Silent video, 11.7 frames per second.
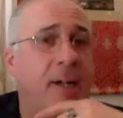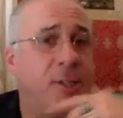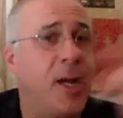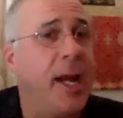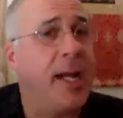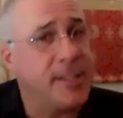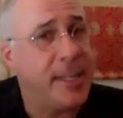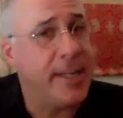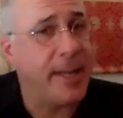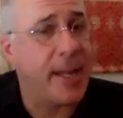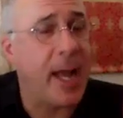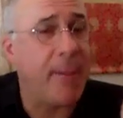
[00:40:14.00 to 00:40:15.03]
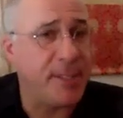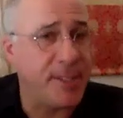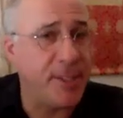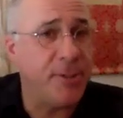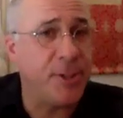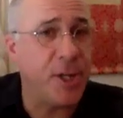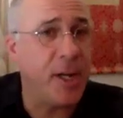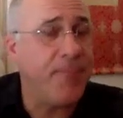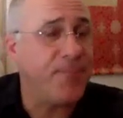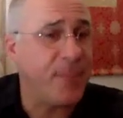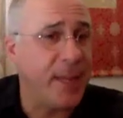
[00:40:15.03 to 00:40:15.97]
translated the Kama
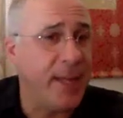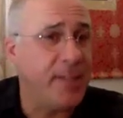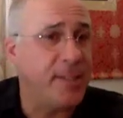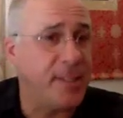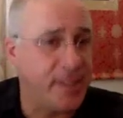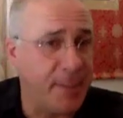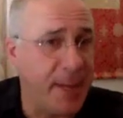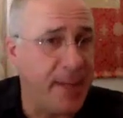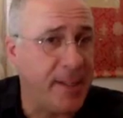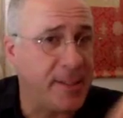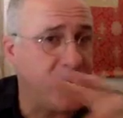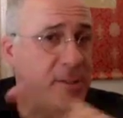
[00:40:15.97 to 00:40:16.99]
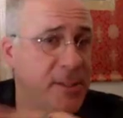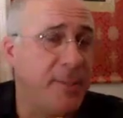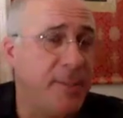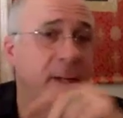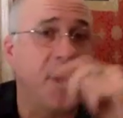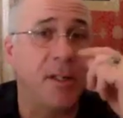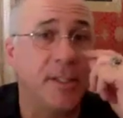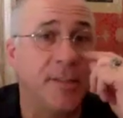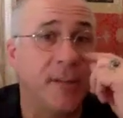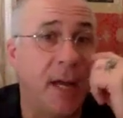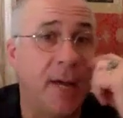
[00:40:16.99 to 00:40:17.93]
Sutra into Tibetan. It's called Tibetan Arts
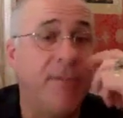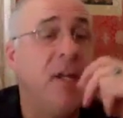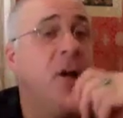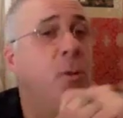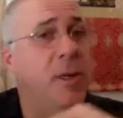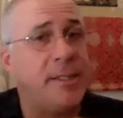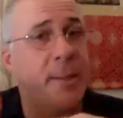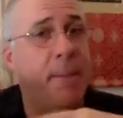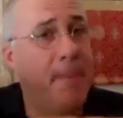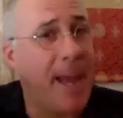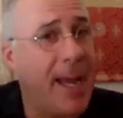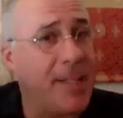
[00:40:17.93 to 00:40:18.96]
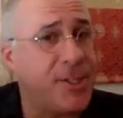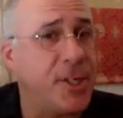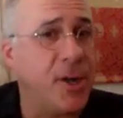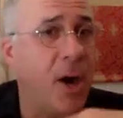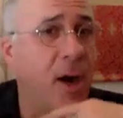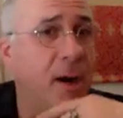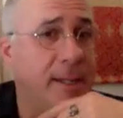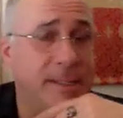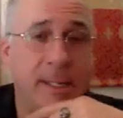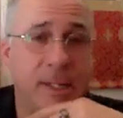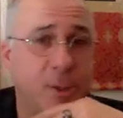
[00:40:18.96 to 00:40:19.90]
of Love. Was a master
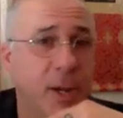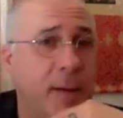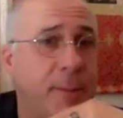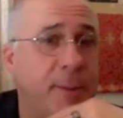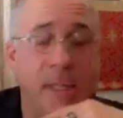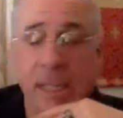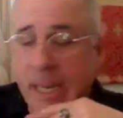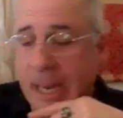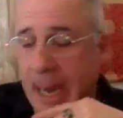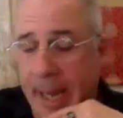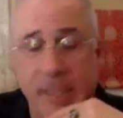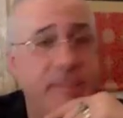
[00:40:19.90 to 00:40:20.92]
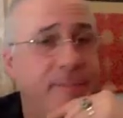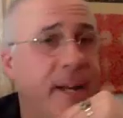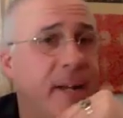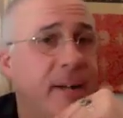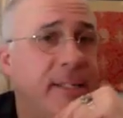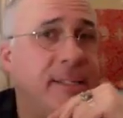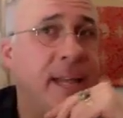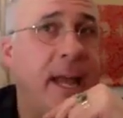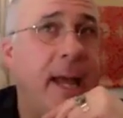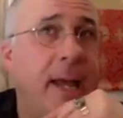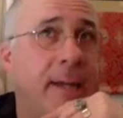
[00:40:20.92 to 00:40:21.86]
artist, incredible. And it's very
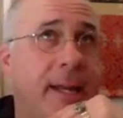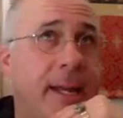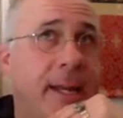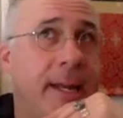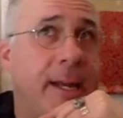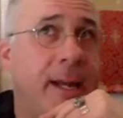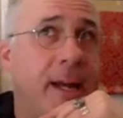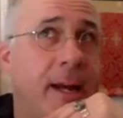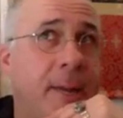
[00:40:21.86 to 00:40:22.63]
sad. He